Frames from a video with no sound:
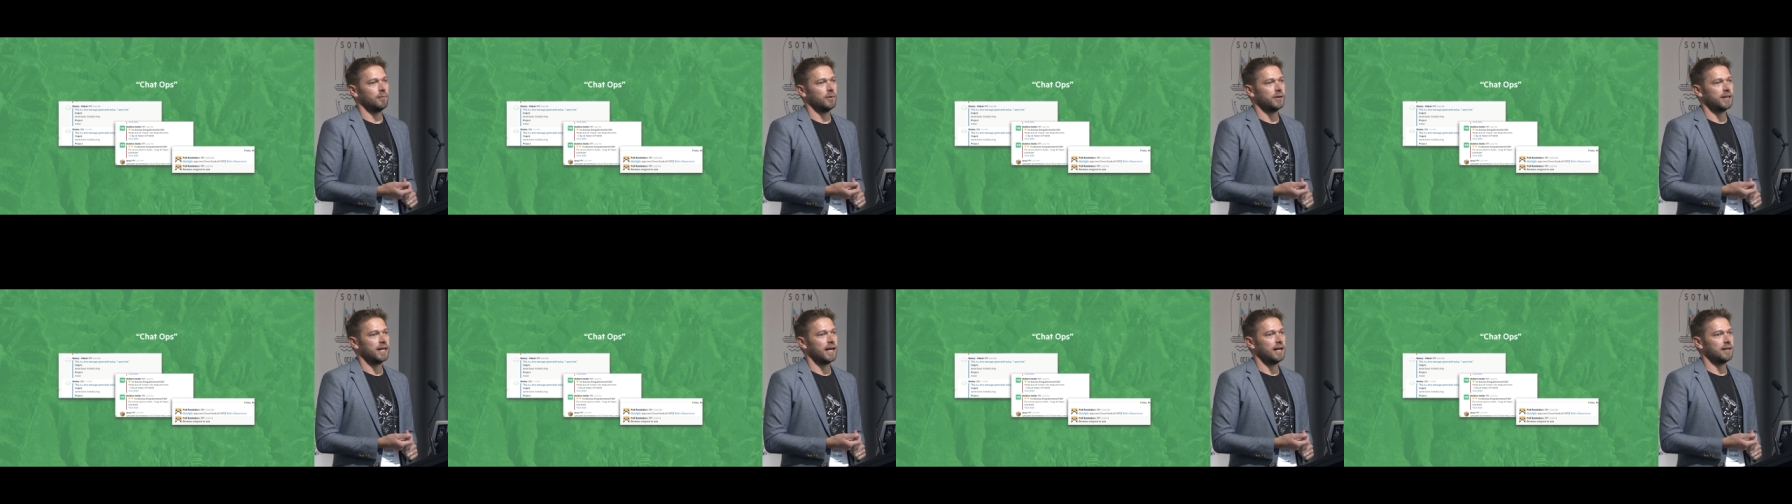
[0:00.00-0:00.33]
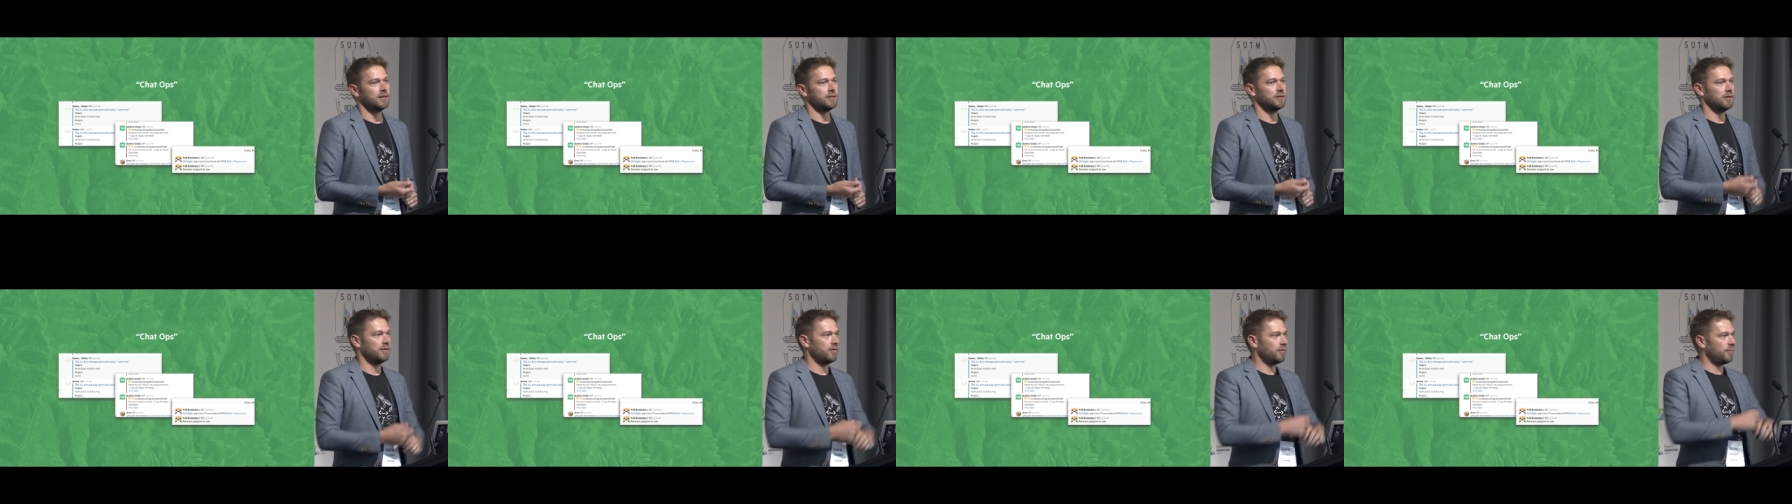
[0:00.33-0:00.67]

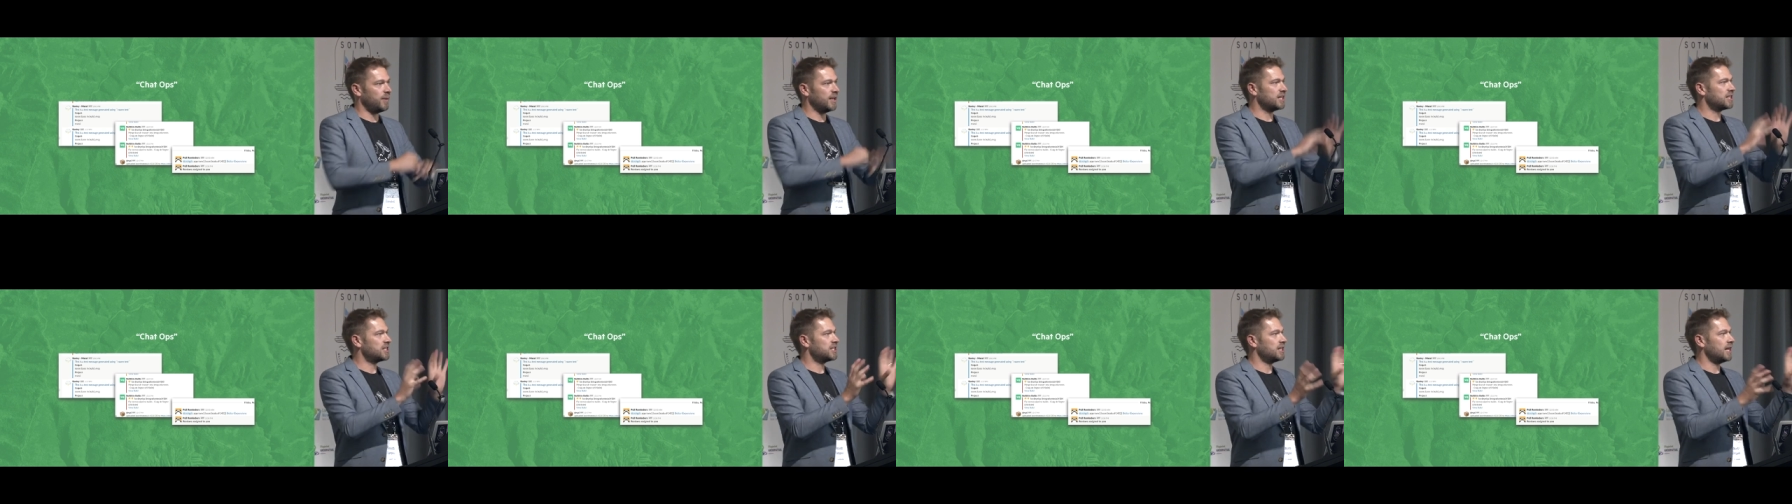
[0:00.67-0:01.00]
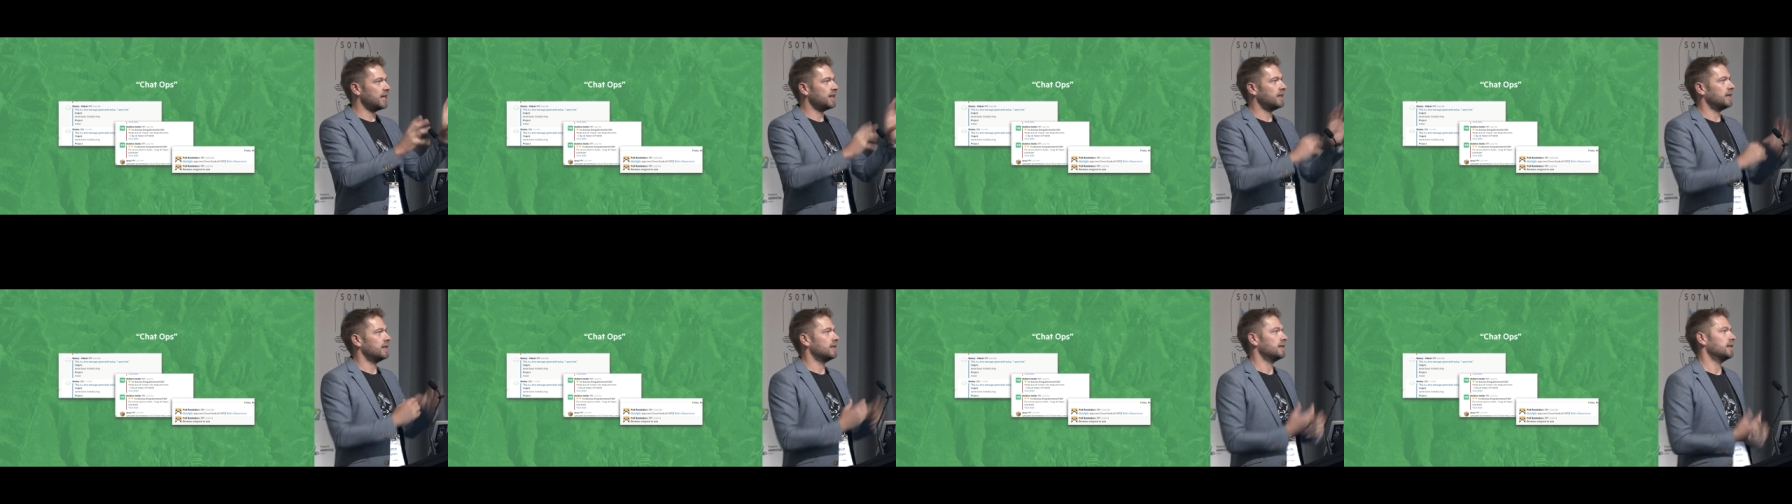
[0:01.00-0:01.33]
without sort of being
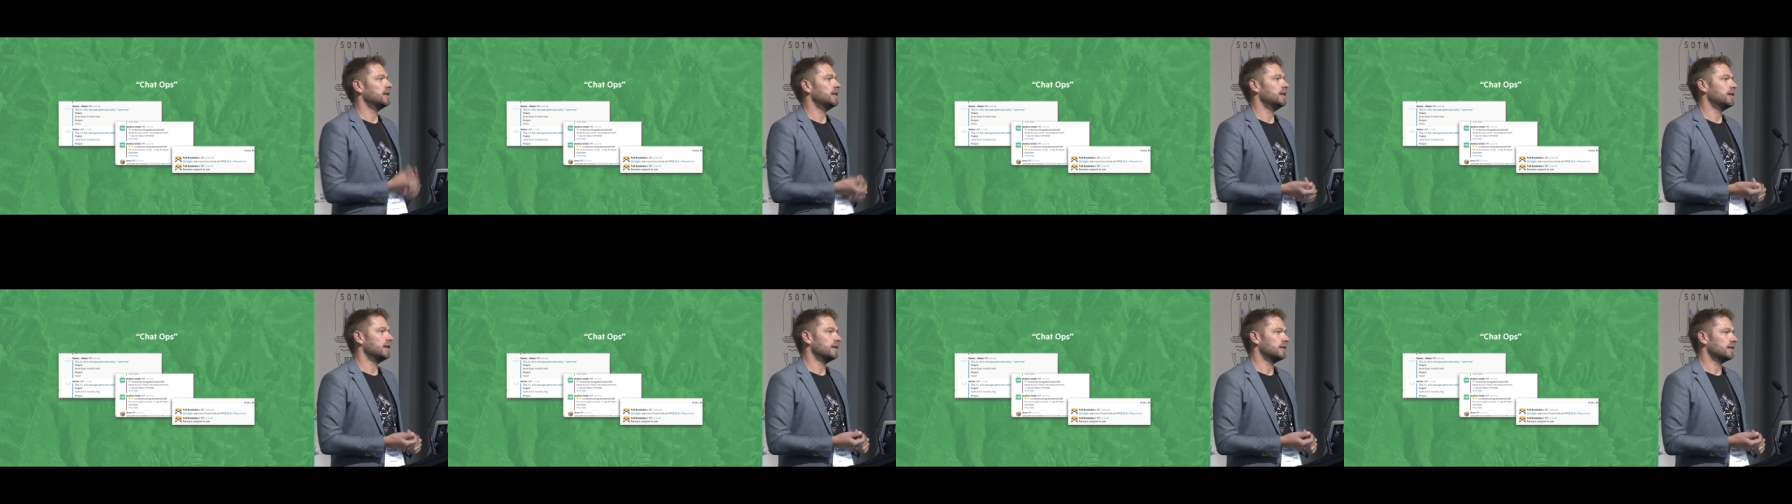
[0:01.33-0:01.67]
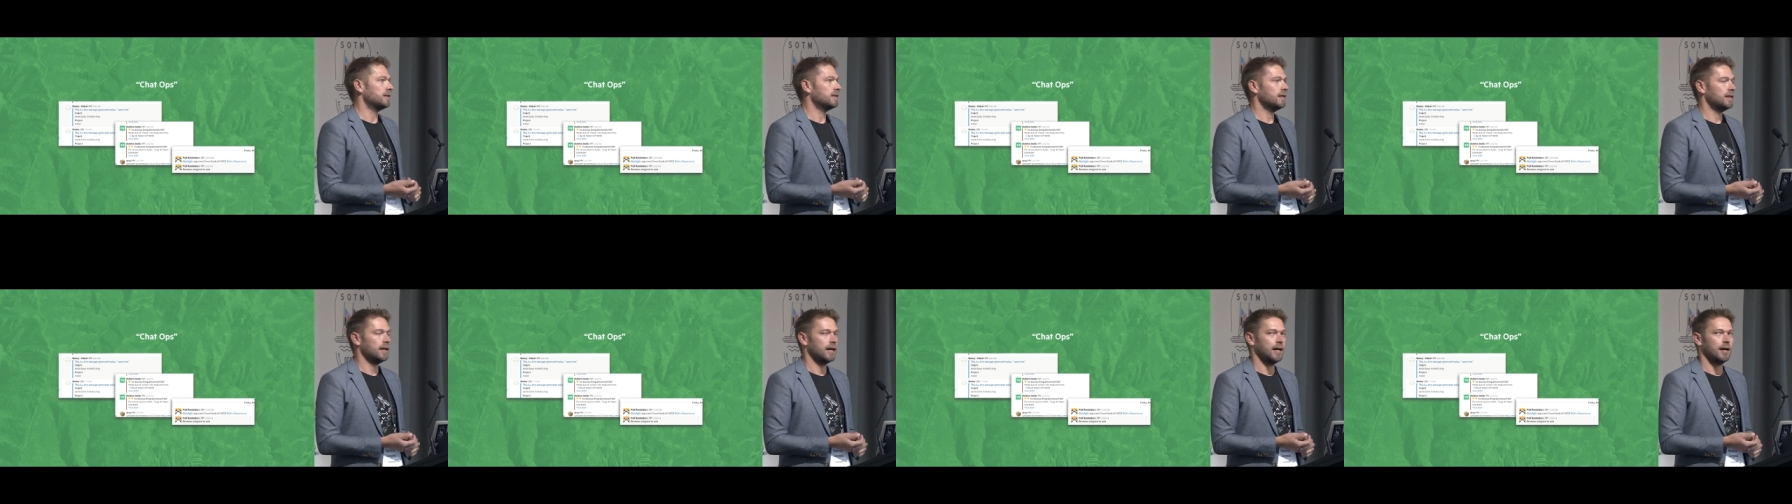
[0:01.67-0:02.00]
stuck in,
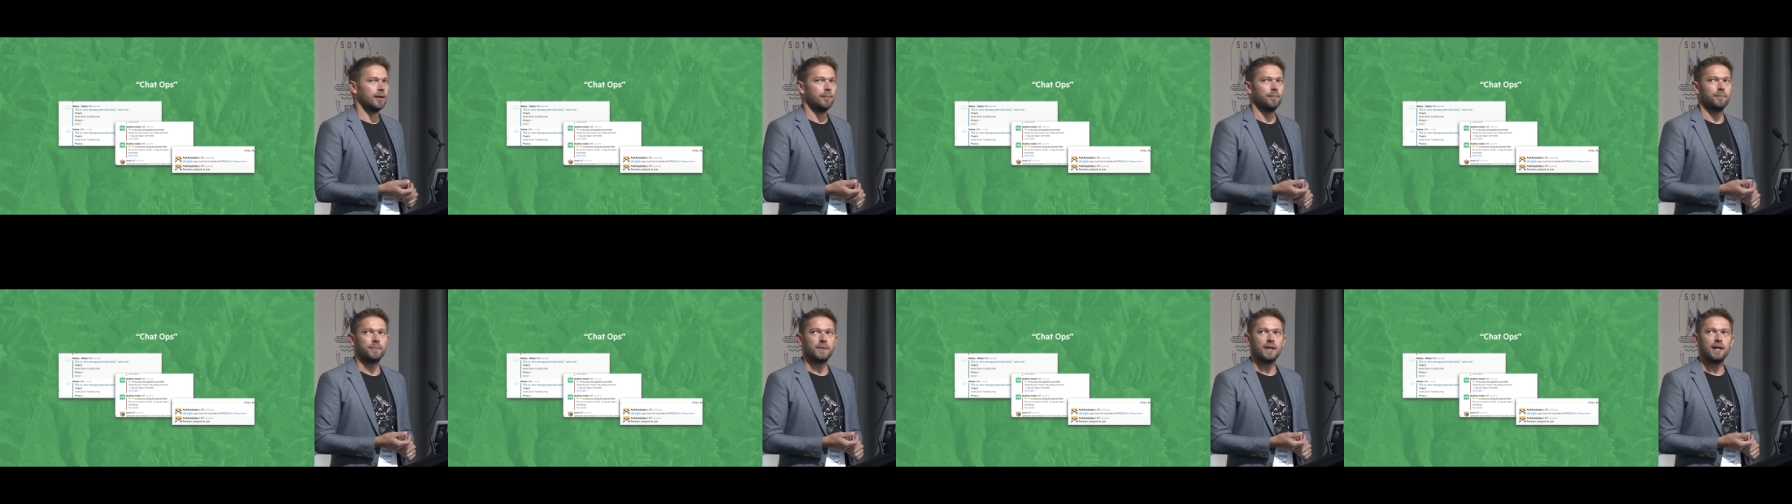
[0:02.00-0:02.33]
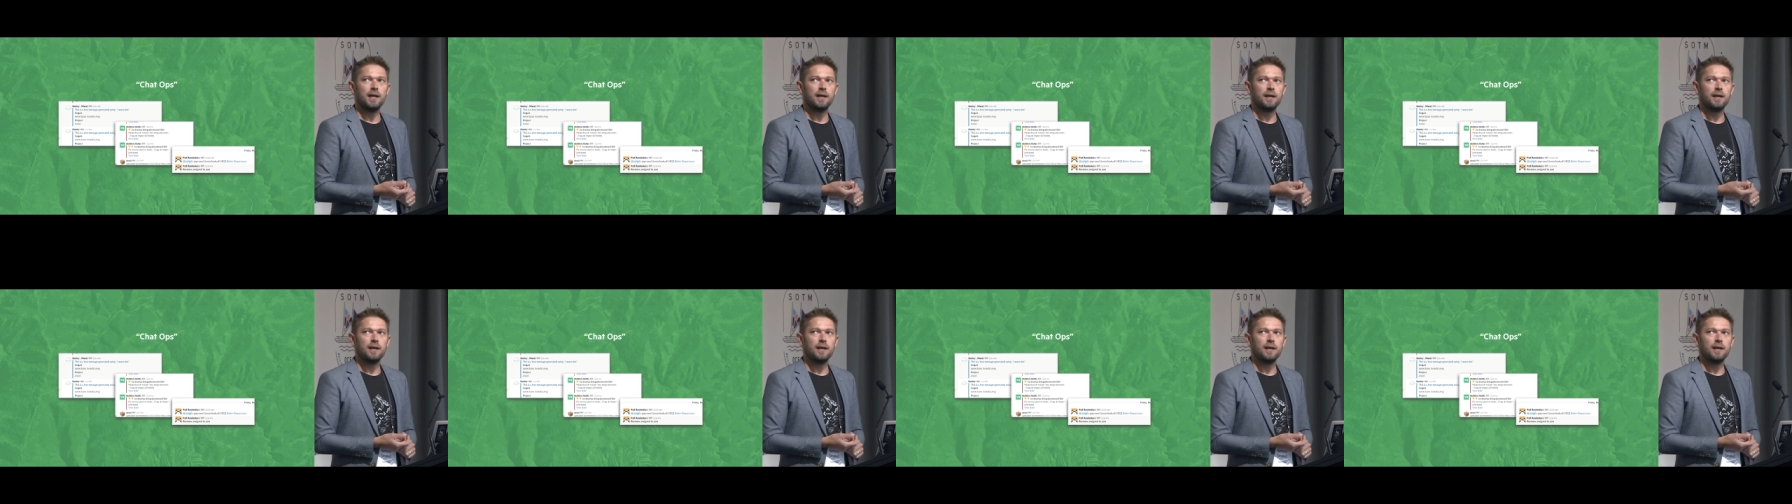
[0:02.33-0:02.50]
in, um,